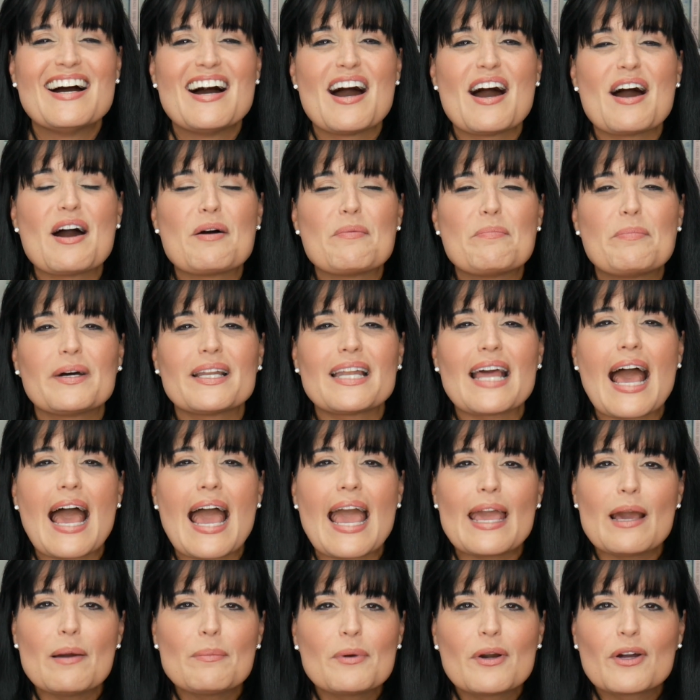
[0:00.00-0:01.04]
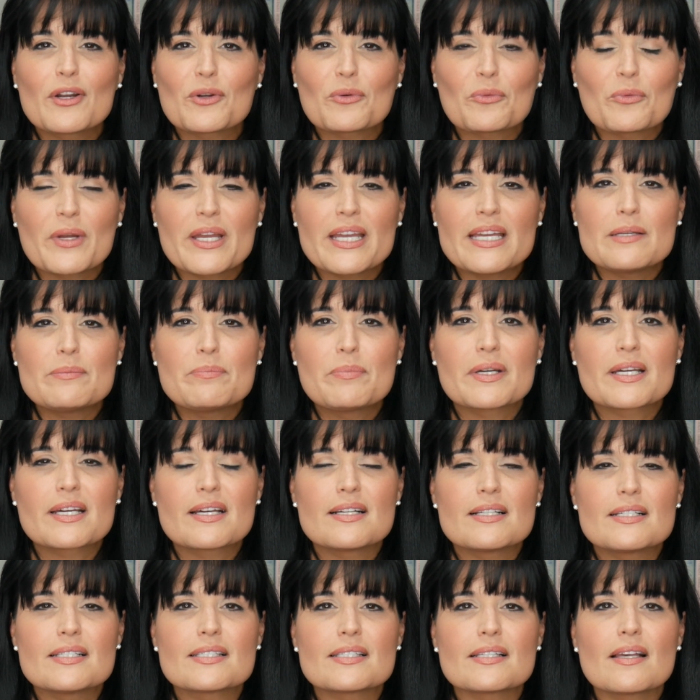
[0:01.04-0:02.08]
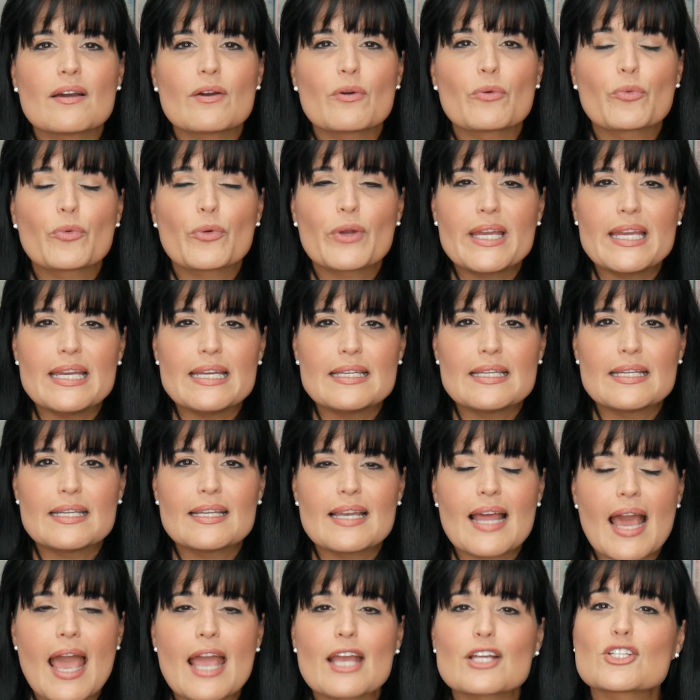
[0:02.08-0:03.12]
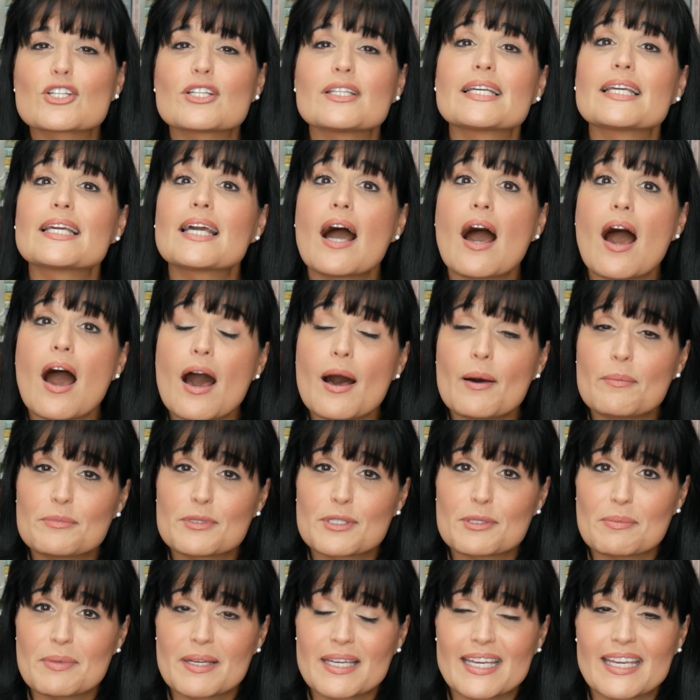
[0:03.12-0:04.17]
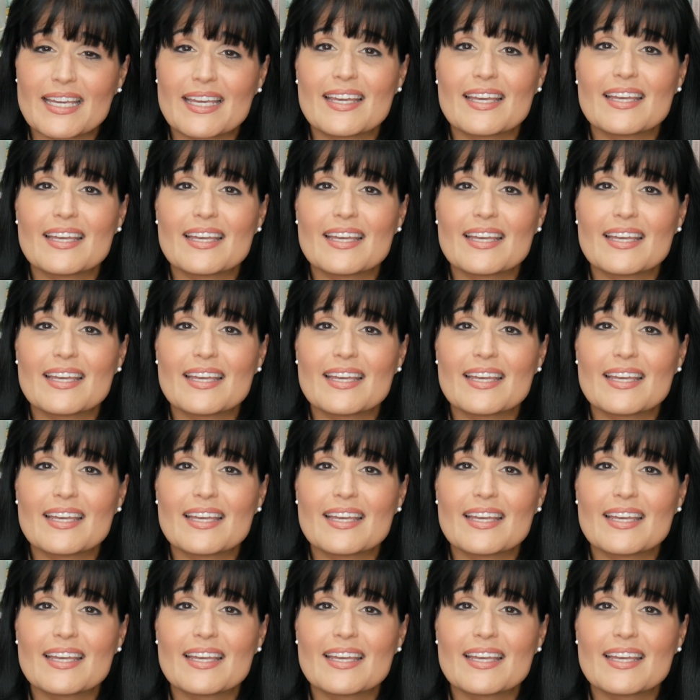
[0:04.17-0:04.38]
But I am going to read because reading actually calms me.